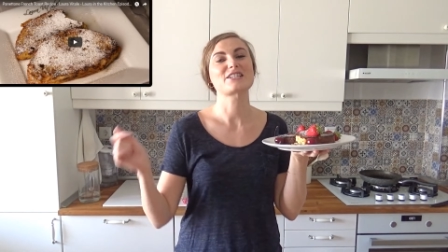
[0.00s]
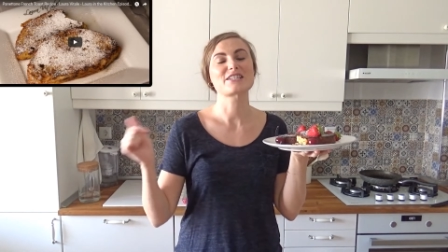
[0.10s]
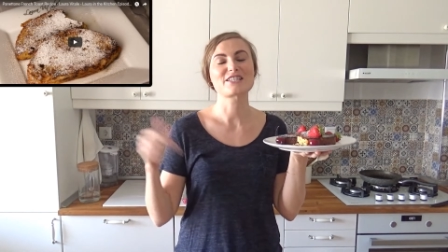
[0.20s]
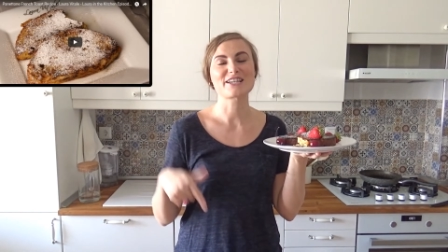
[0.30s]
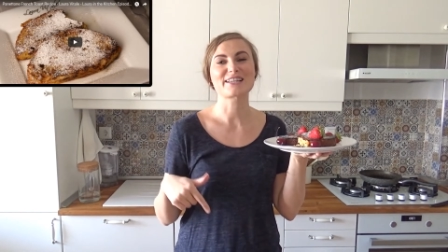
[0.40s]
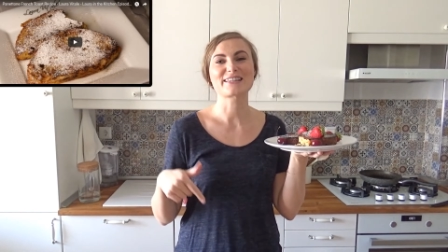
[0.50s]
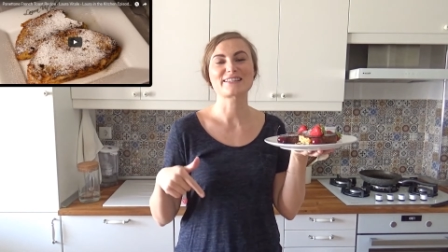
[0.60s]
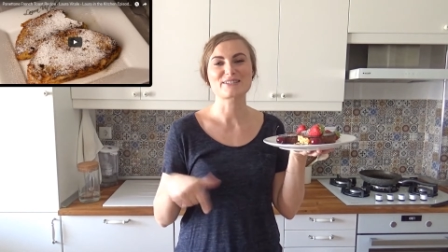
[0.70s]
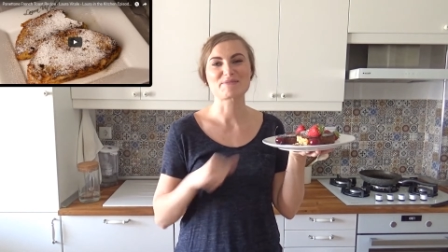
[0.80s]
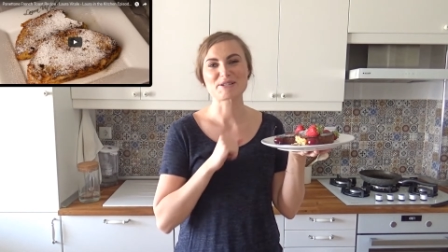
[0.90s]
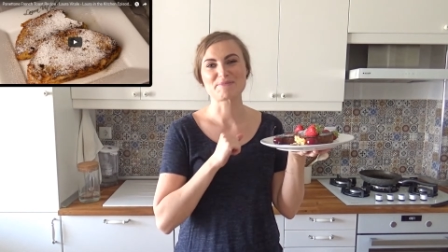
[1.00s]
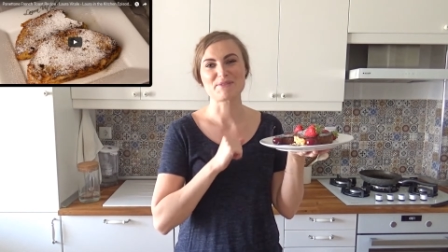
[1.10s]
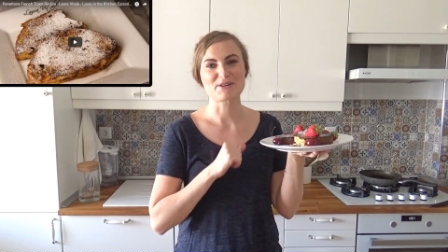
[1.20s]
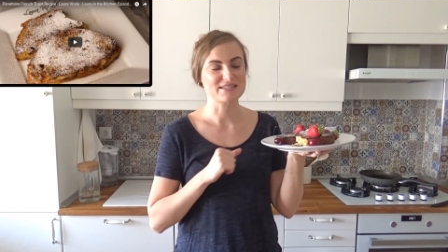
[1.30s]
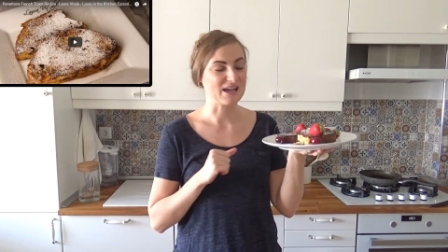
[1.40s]
Just check the description
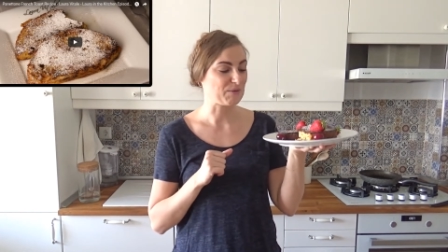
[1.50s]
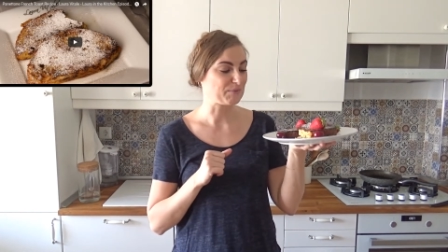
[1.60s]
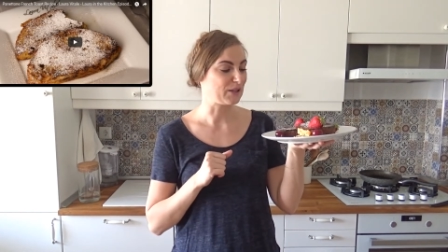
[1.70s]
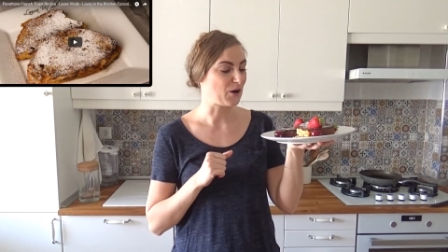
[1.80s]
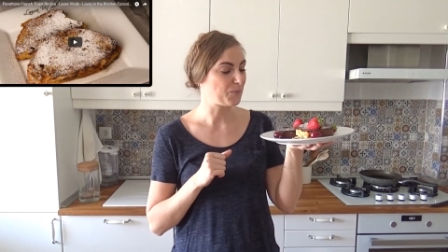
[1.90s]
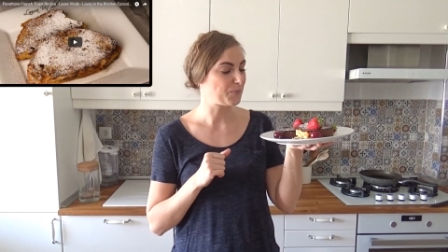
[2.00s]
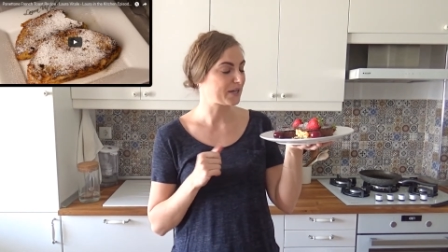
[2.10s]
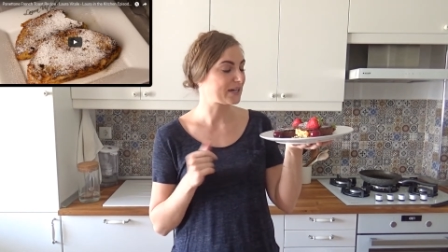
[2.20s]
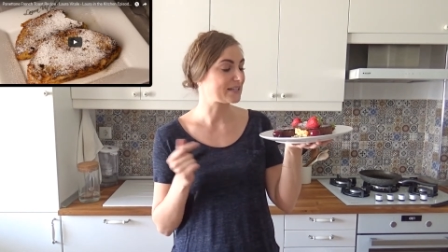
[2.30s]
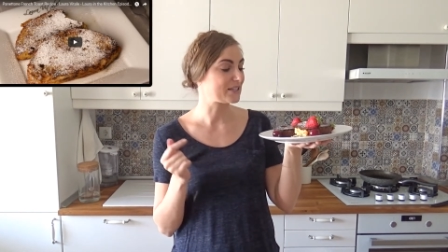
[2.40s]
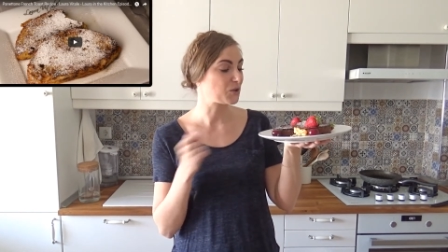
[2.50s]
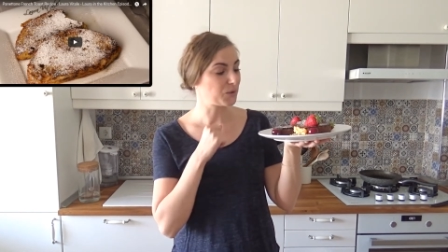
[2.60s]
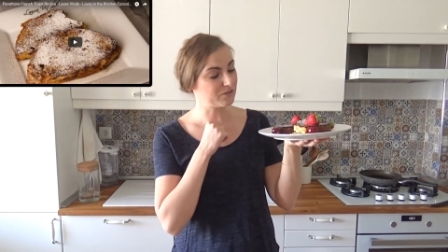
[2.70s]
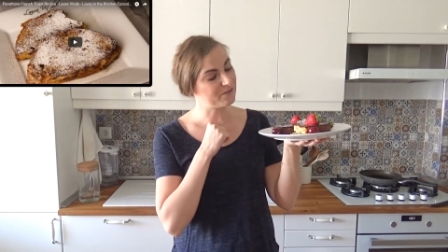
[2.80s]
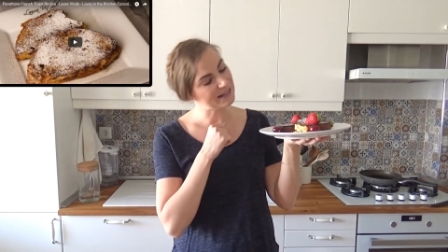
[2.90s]
box down below because you
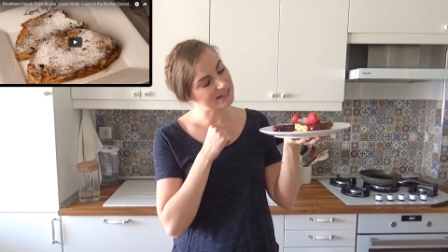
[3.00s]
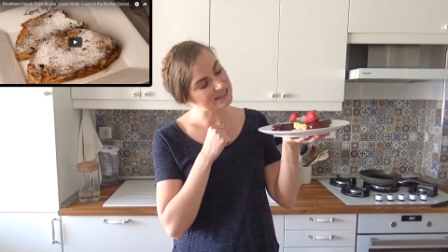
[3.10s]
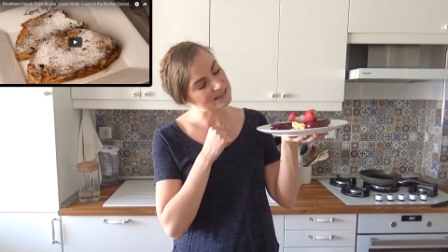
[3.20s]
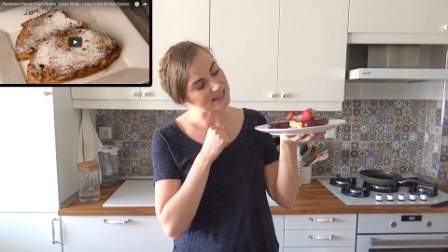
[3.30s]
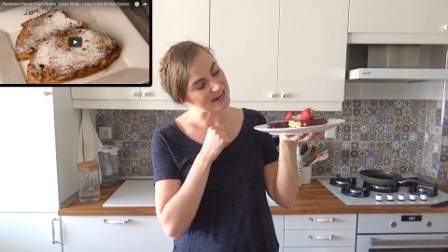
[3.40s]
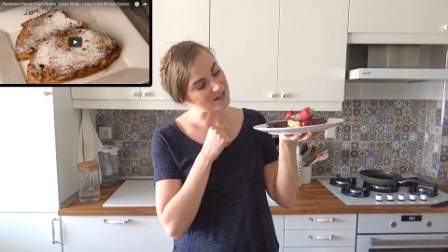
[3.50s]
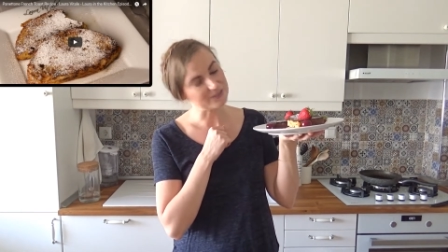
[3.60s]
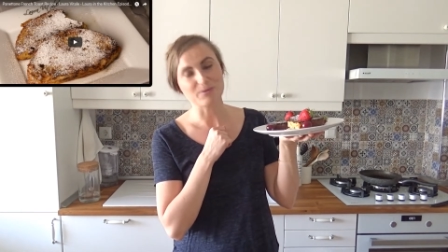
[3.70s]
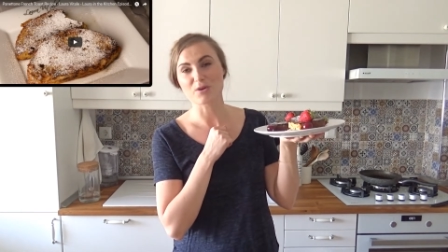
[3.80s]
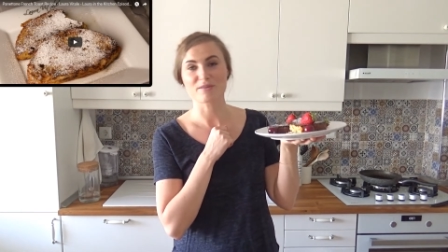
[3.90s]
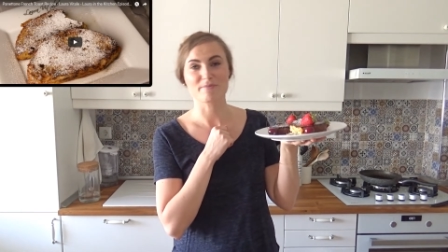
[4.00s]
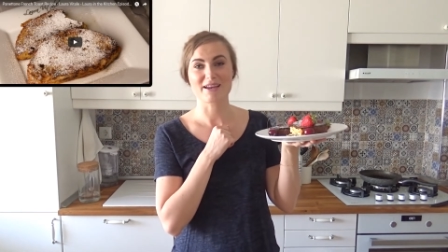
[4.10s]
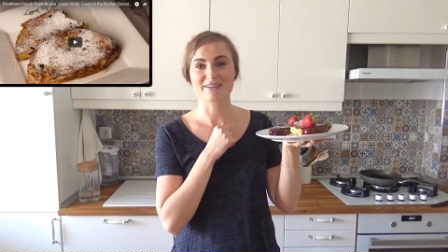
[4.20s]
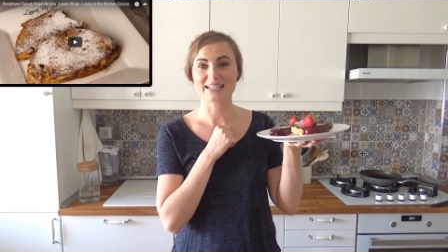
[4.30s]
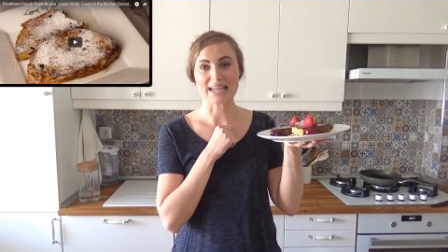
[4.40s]
will find it there in both
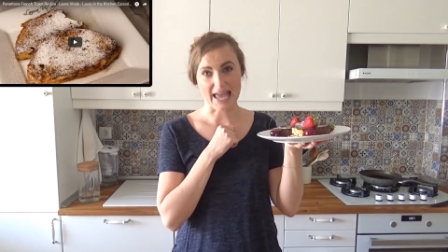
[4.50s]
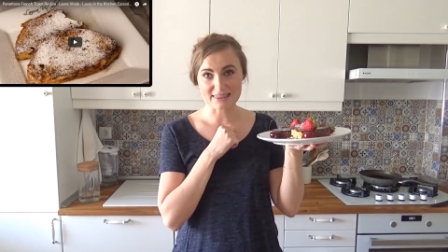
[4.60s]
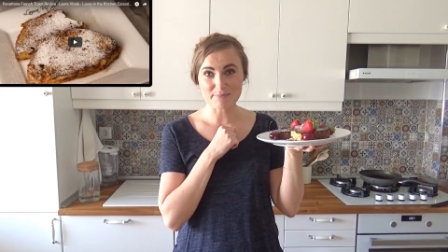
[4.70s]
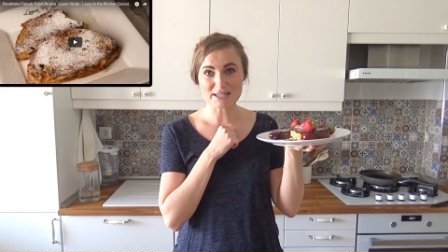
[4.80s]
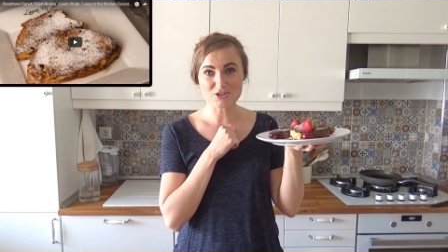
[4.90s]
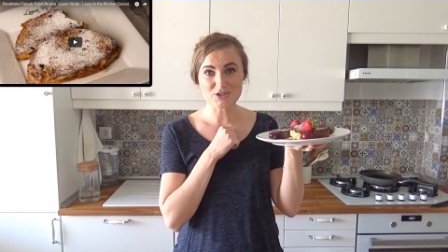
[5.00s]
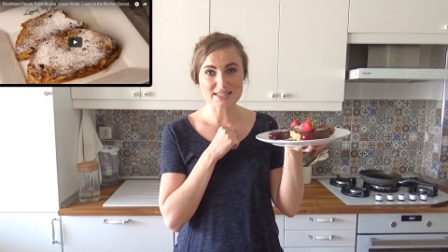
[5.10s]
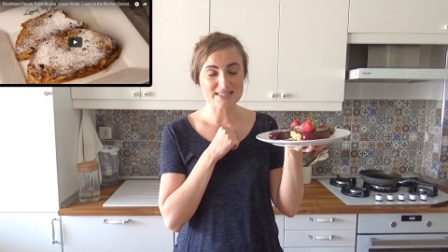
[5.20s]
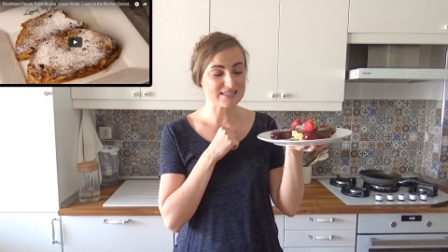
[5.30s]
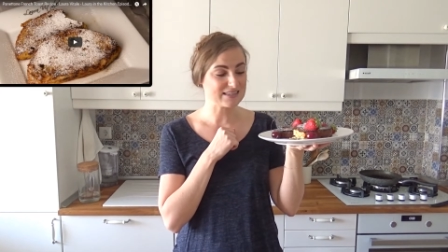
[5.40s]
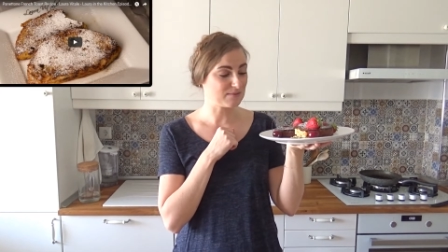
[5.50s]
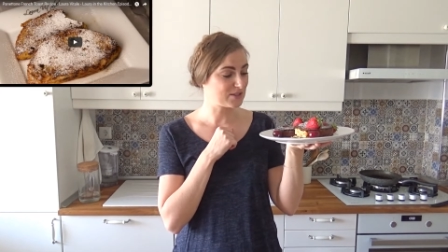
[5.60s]
American and the metric system.